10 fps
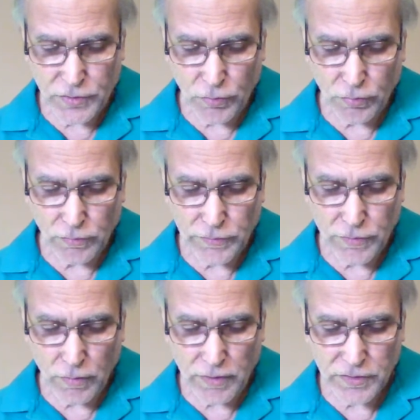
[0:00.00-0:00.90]
Total
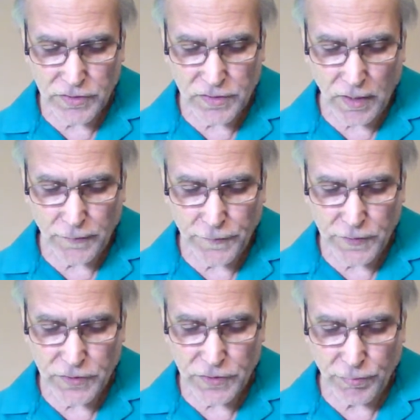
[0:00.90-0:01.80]
yards,
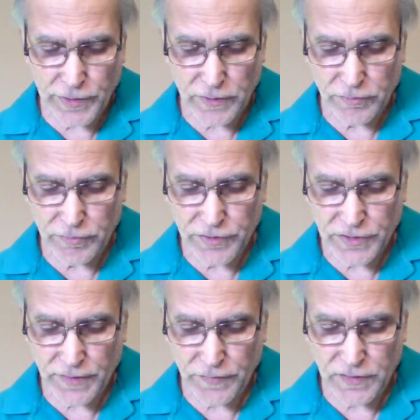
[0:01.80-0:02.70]
Dolphins
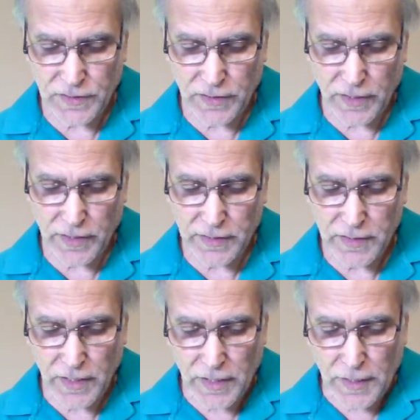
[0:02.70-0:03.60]
379,